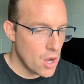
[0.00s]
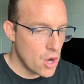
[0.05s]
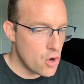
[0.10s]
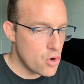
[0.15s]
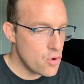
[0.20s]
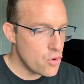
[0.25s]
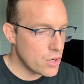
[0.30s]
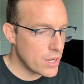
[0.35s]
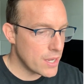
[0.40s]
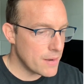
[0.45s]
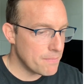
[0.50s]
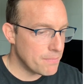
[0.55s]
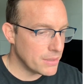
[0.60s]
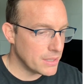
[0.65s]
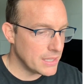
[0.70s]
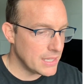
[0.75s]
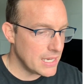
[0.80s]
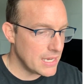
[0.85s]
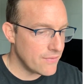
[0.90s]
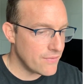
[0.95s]
who can
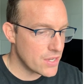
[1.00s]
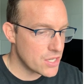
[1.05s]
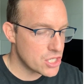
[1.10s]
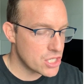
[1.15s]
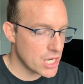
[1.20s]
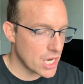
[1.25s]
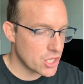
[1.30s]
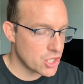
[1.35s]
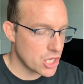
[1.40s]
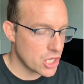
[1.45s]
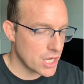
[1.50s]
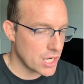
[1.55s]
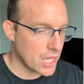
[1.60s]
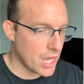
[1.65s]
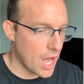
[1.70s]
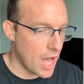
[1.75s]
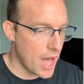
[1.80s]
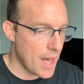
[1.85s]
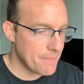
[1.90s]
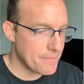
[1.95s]
believe such
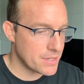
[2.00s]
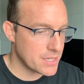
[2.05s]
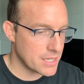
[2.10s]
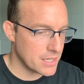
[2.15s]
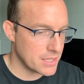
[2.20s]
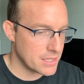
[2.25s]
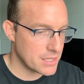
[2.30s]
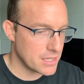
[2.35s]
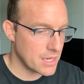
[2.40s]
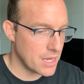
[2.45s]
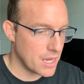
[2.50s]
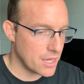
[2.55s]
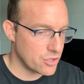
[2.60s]
incompetence?